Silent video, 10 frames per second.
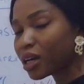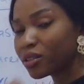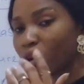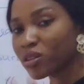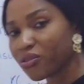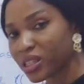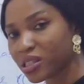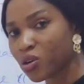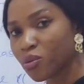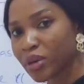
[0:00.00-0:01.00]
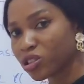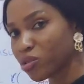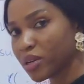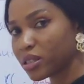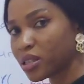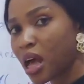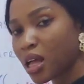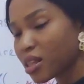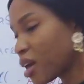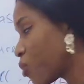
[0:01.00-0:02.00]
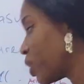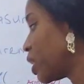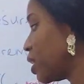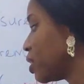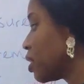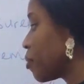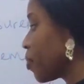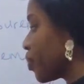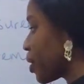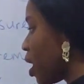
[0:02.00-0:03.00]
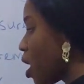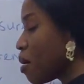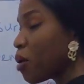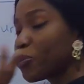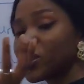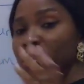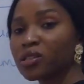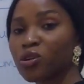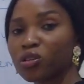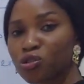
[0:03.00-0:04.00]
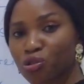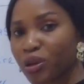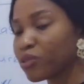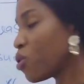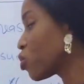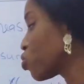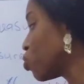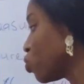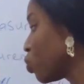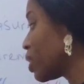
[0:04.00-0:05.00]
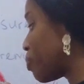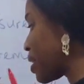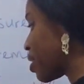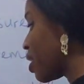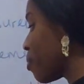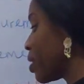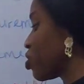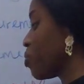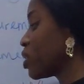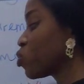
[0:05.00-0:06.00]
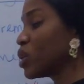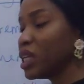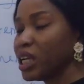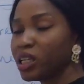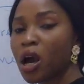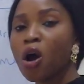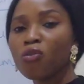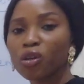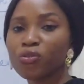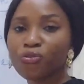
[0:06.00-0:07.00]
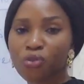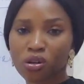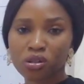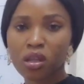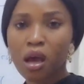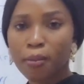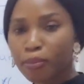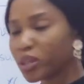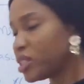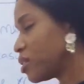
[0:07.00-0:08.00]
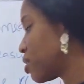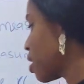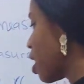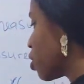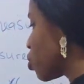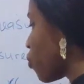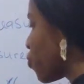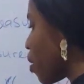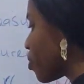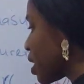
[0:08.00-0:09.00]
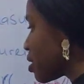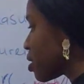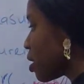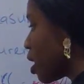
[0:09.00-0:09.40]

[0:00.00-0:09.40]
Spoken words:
the other vertical measurements that we need. I'll put it on the screen for us to know the particular measurements we need for the front bodice. So from this